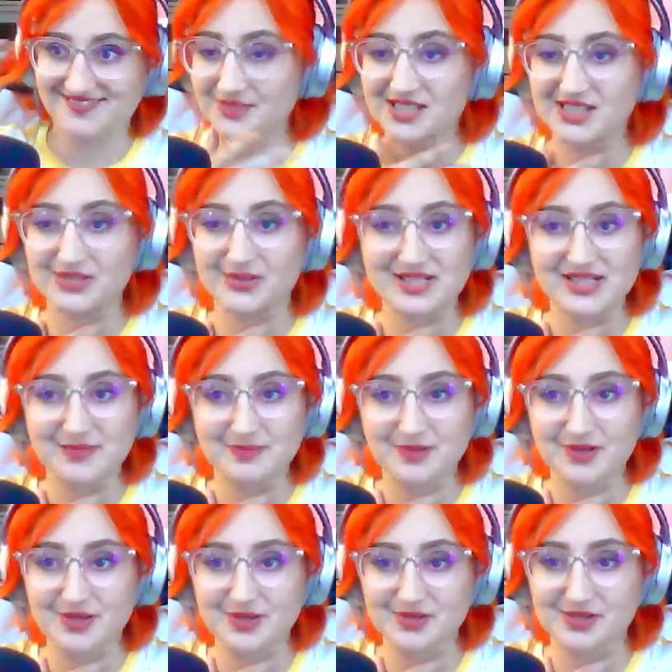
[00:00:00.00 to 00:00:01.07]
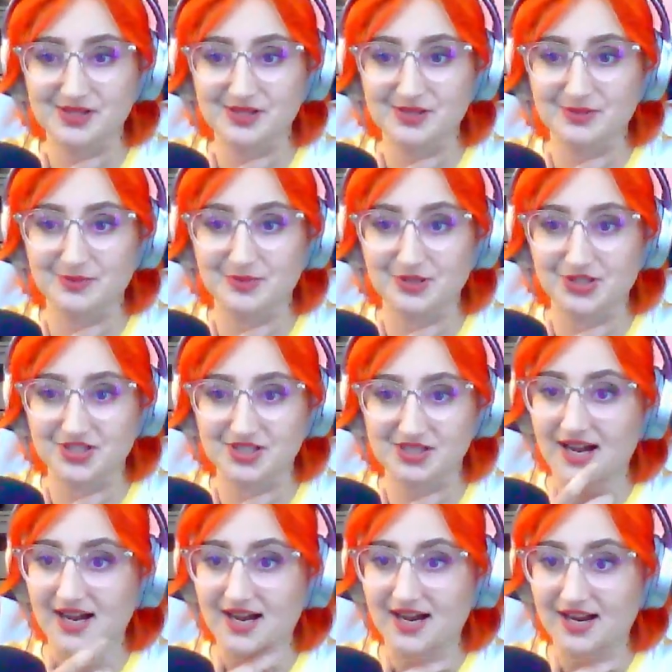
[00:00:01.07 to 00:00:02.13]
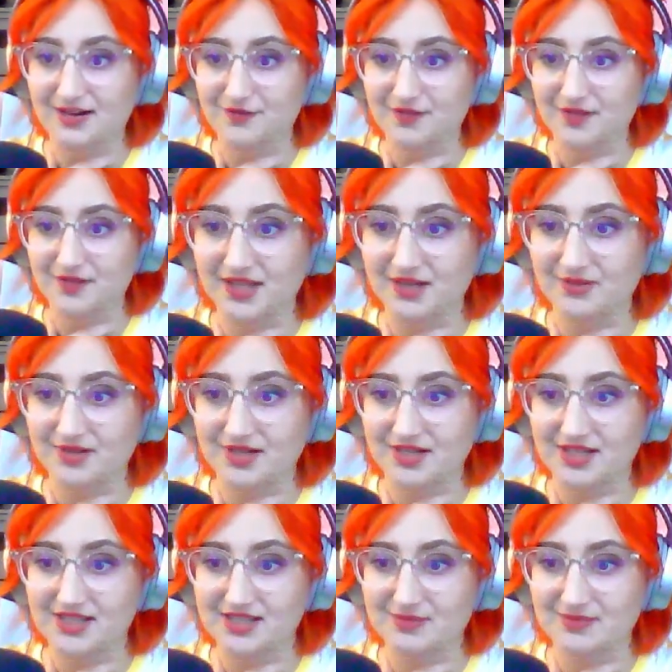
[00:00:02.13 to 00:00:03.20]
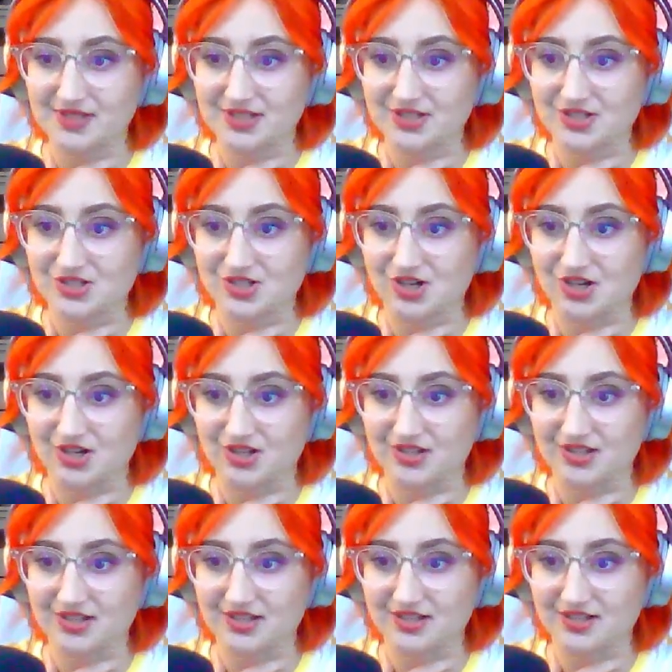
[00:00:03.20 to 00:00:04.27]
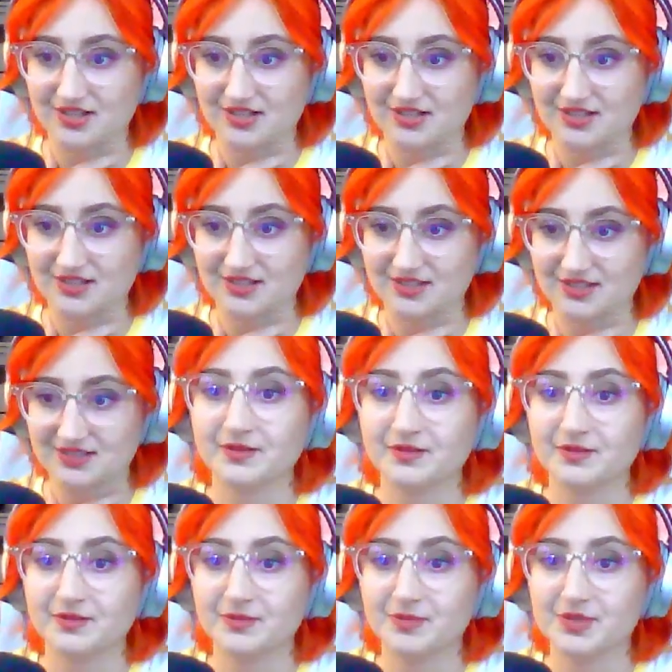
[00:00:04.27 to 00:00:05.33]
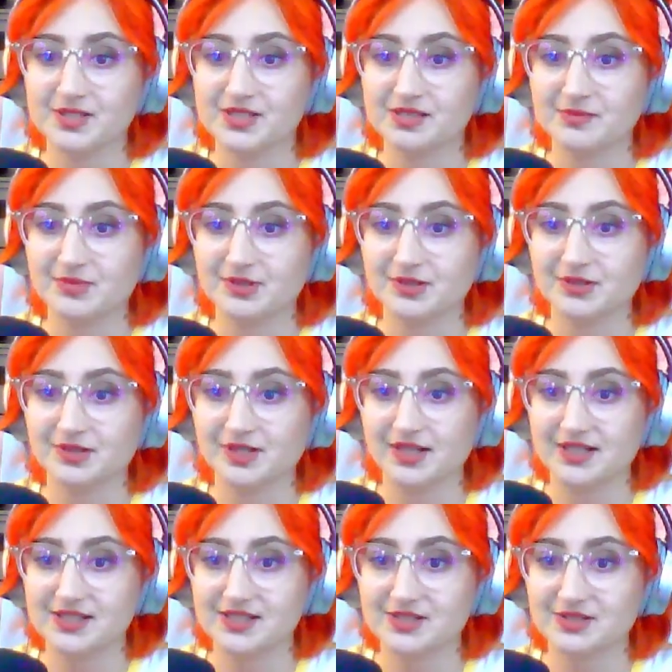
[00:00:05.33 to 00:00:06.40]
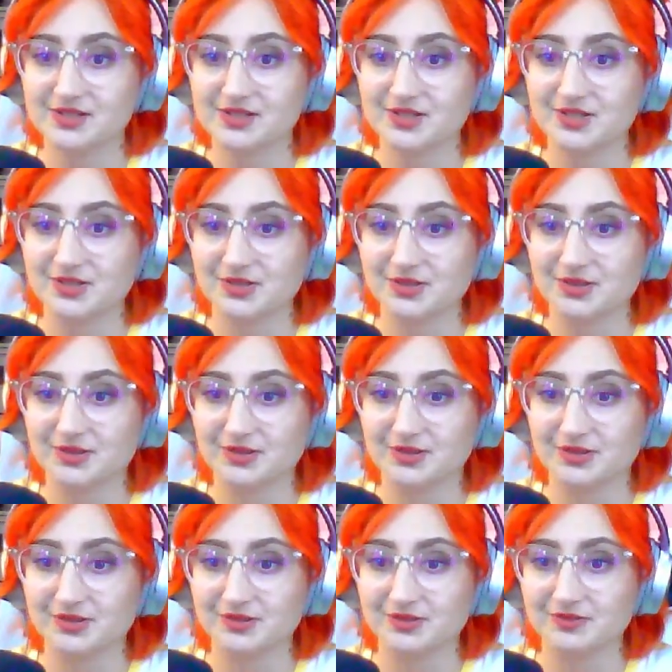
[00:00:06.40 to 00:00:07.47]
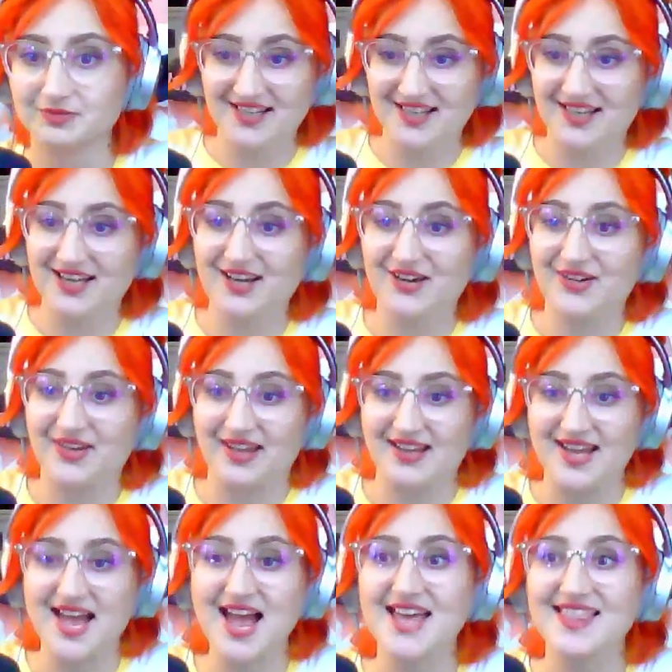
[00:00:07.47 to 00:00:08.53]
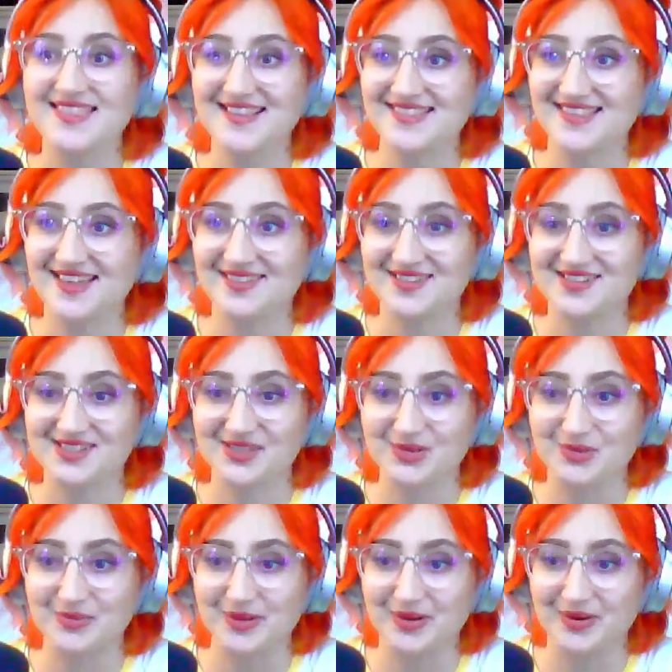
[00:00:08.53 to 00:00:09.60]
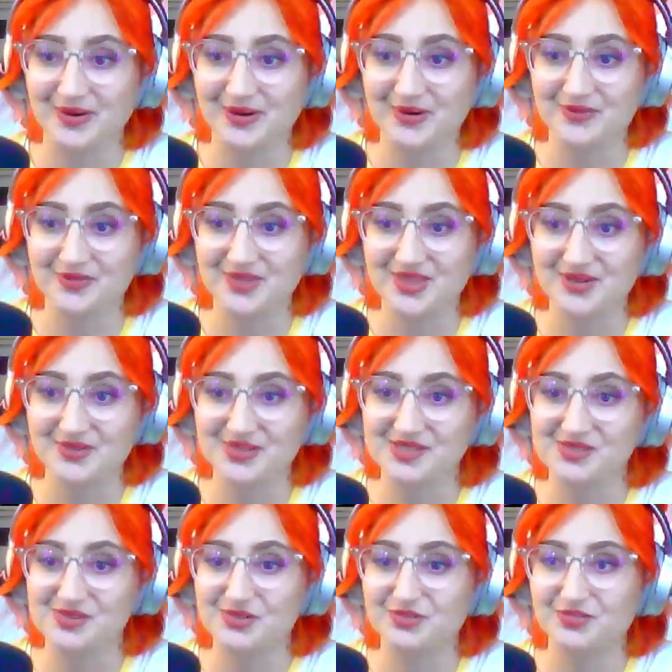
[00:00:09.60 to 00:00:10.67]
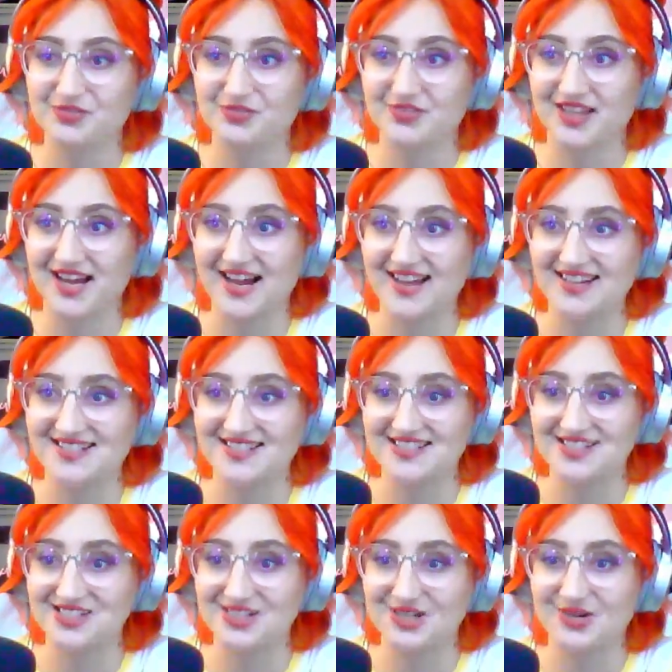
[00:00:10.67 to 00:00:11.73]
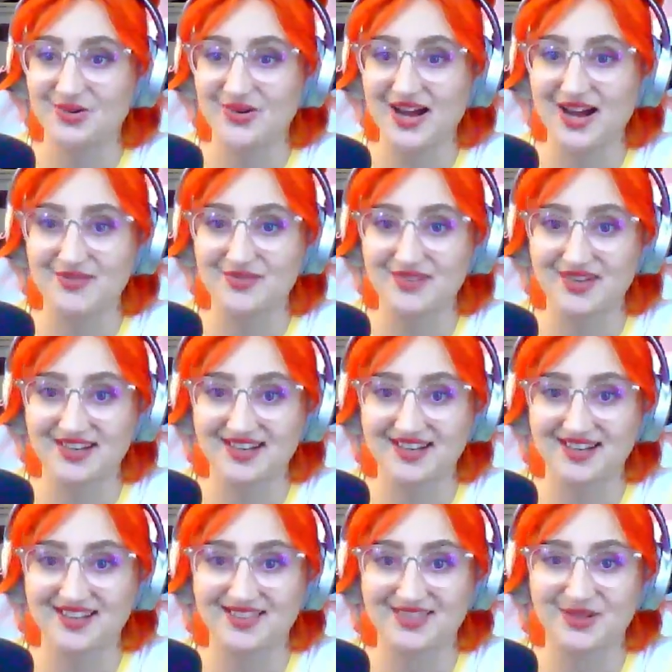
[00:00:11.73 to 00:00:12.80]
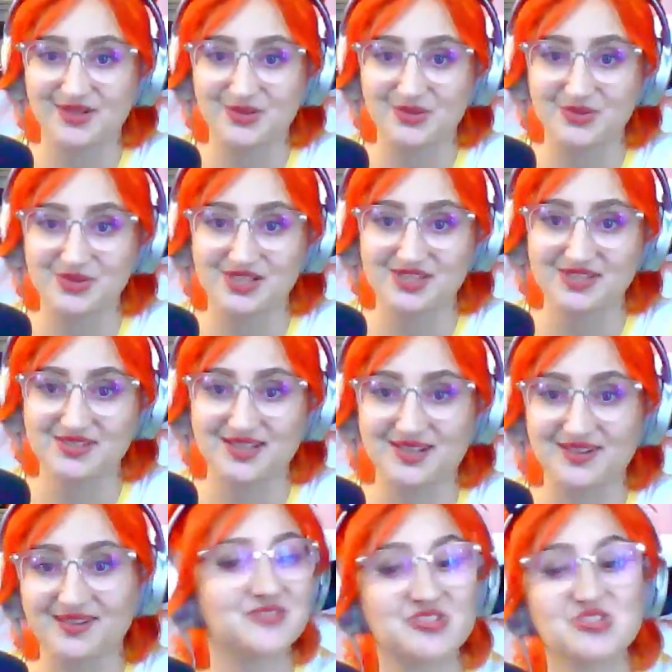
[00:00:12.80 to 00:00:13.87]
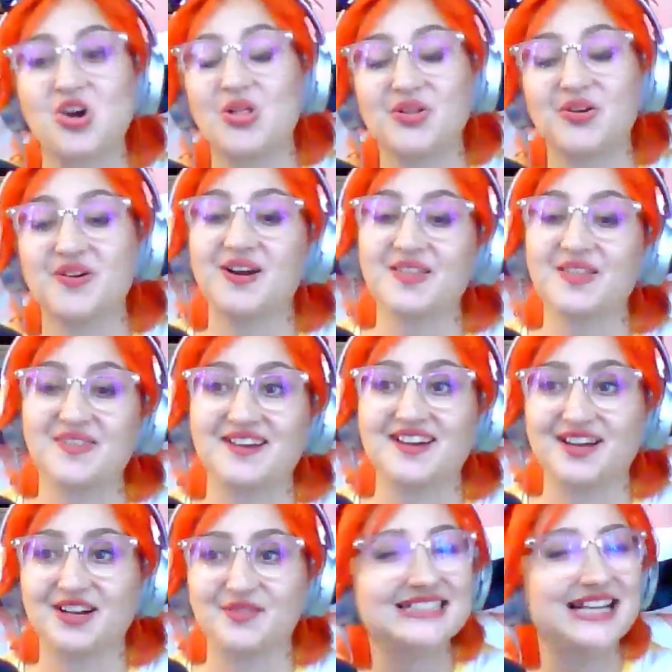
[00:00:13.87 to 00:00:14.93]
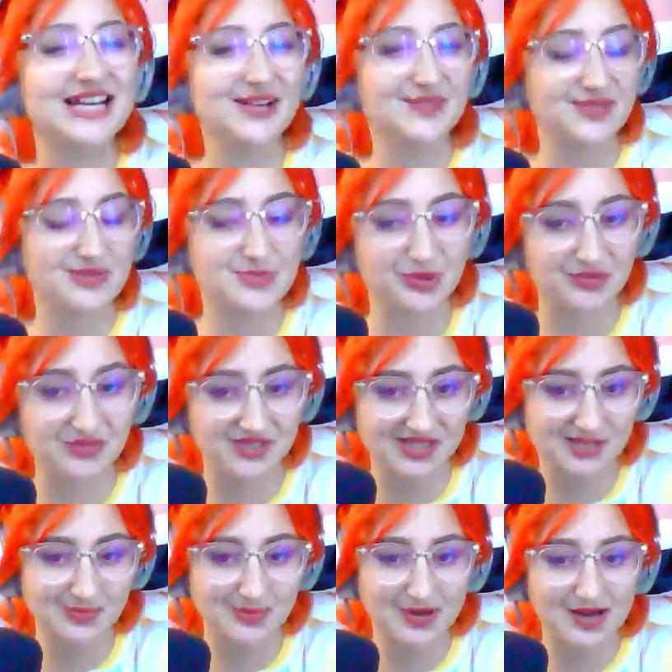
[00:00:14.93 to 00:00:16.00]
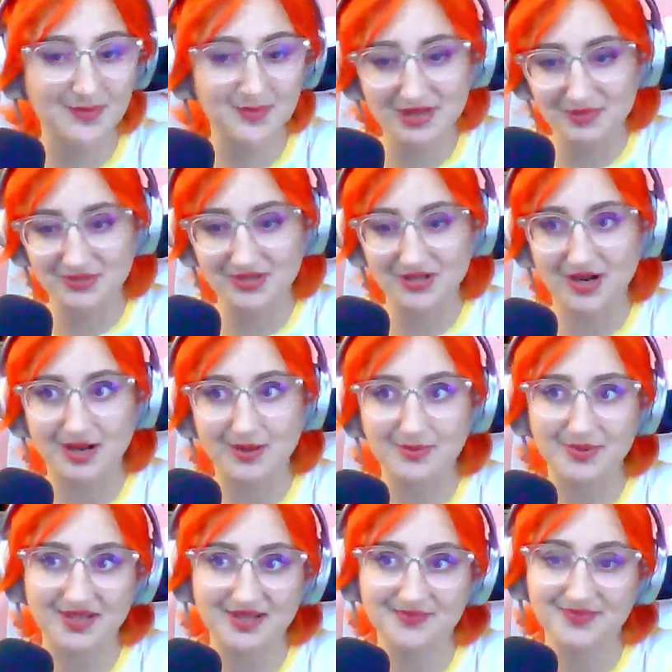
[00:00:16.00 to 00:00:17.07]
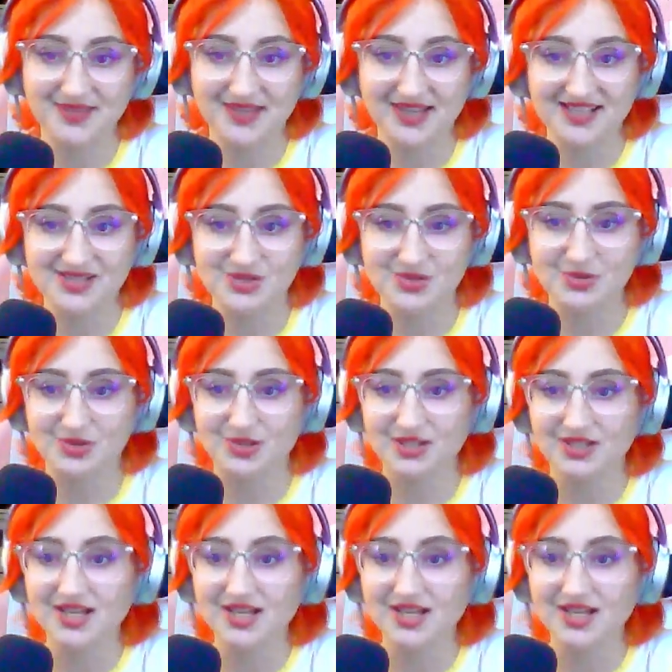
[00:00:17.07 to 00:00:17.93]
So I did put all those little bushes. I feel we need something tall here. I'll put some little guys here too. Okay, I think that looks a little better. Everything was a little flat, so having those that are taller, I think kind of improves the spot. Maybe not, but it's cool.